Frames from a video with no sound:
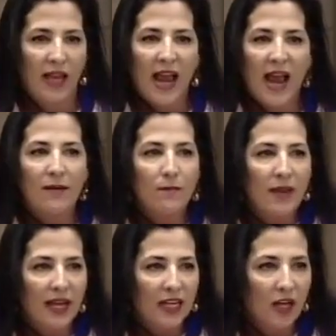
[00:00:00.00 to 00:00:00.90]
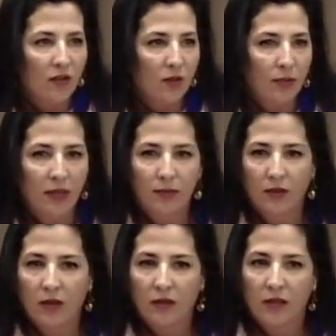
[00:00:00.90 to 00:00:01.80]
And many of the
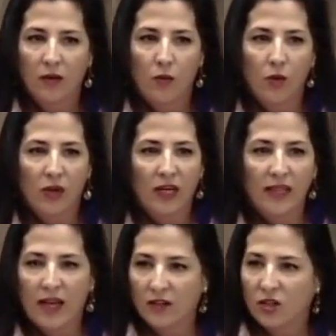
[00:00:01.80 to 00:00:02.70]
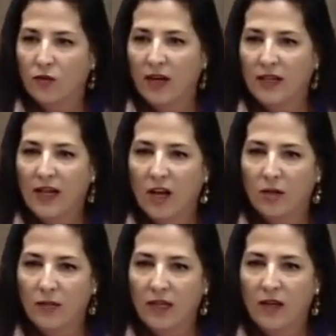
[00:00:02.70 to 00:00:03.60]
people working in that underground
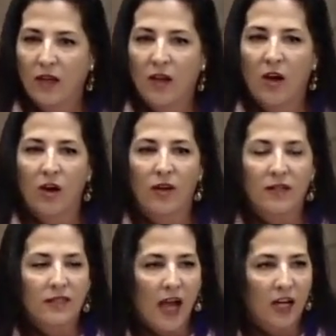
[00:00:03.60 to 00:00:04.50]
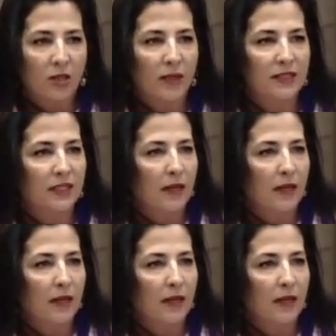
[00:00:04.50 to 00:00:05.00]
economy are undocumented